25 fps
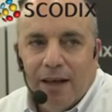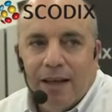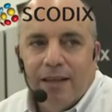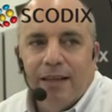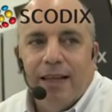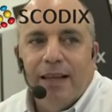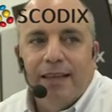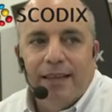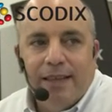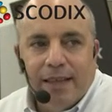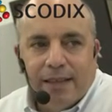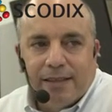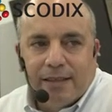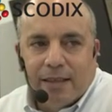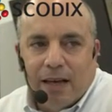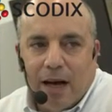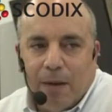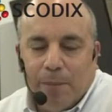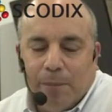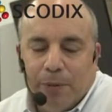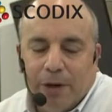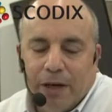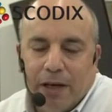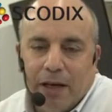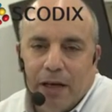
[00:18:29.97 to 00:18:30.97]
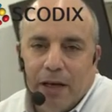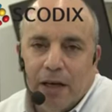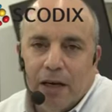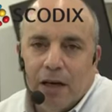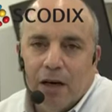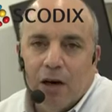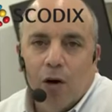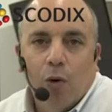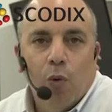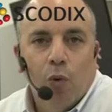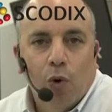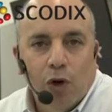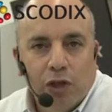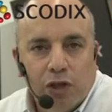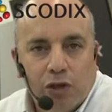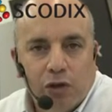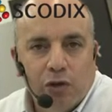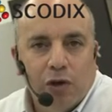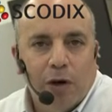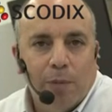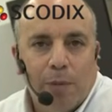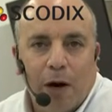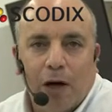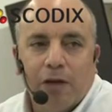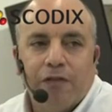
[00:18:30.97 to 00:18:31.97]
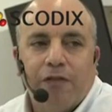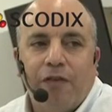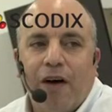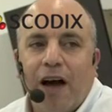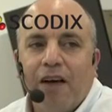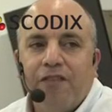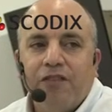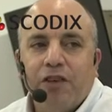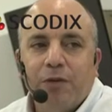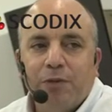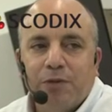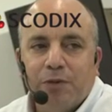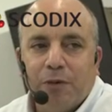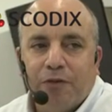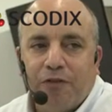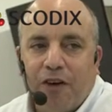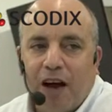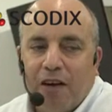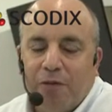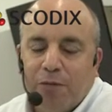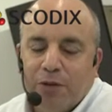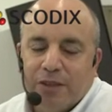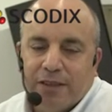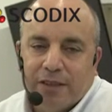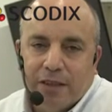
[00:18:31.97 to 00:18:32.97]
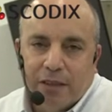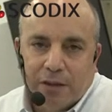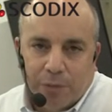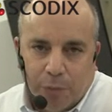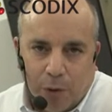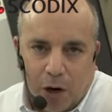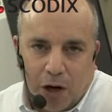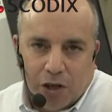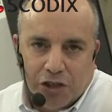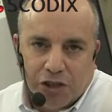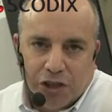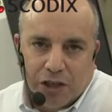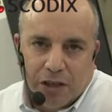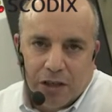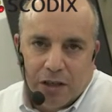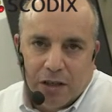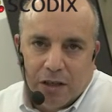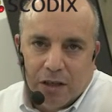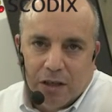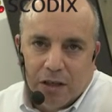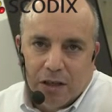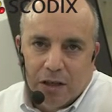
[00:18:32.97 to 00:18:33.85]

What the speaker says: then this company would do about 5% margin,